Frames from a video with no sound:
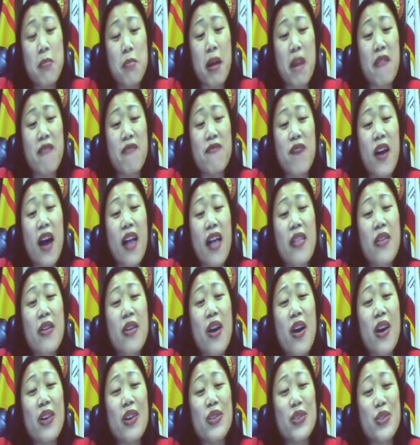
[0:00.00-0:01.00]
my
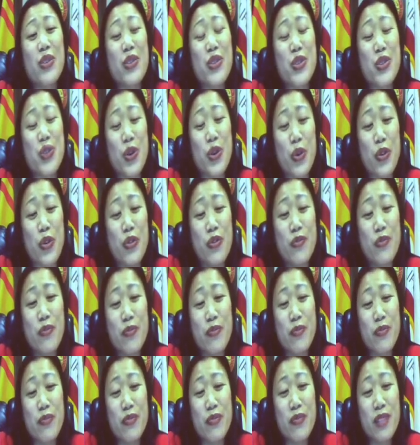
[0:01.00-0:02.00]
father also
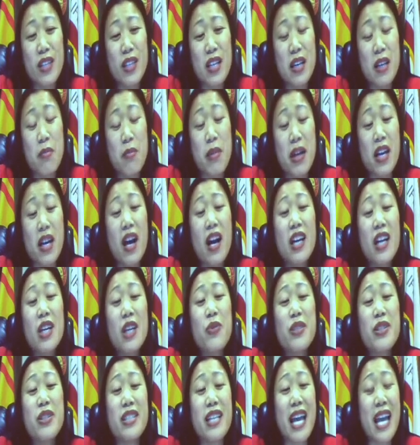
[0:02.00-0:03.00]
served. My uncle
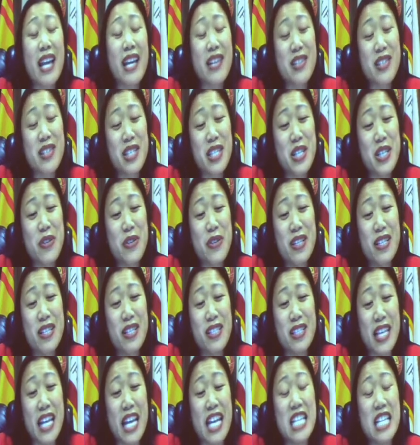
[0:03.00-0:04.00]
was executed
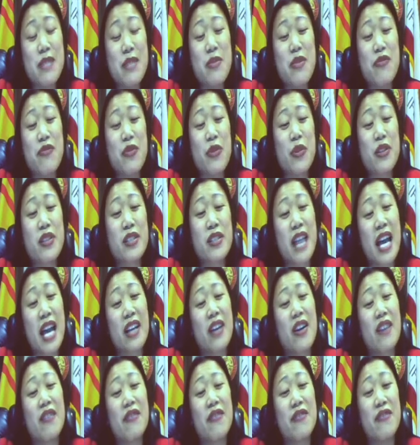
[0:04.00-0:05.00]
days before the
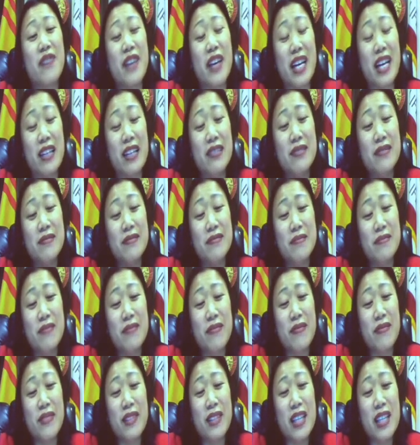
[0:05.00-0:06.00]
Saigon fell.
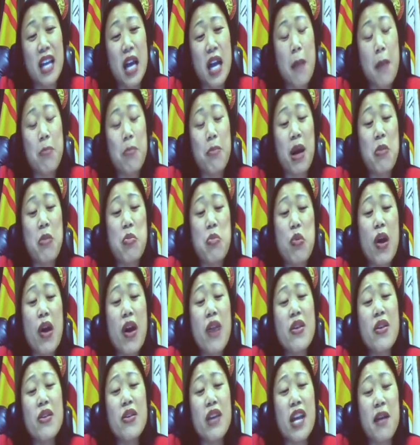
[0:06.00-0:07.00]
My
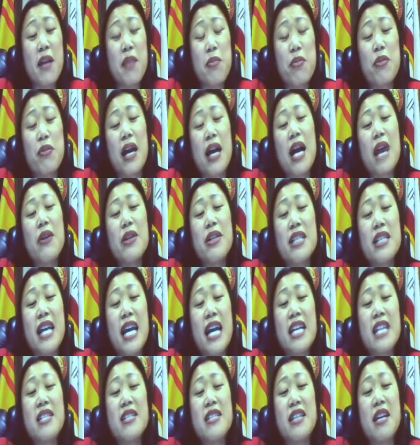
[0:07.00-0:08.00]
brother, a proud
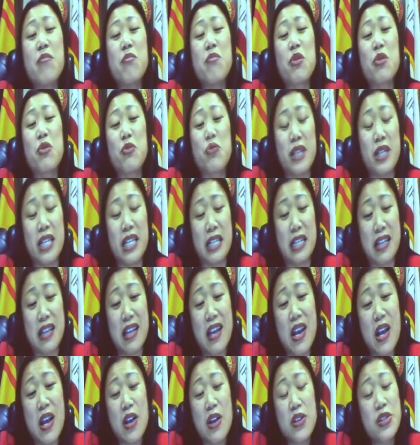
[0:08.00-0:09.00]
United States Marine,
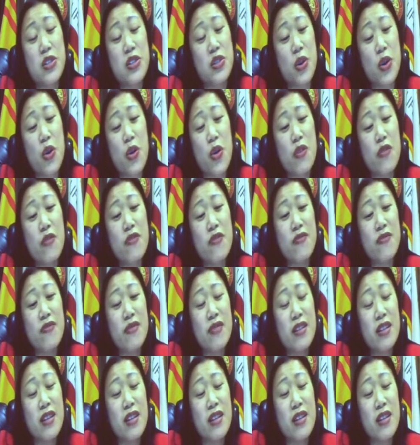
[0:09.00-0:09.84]
served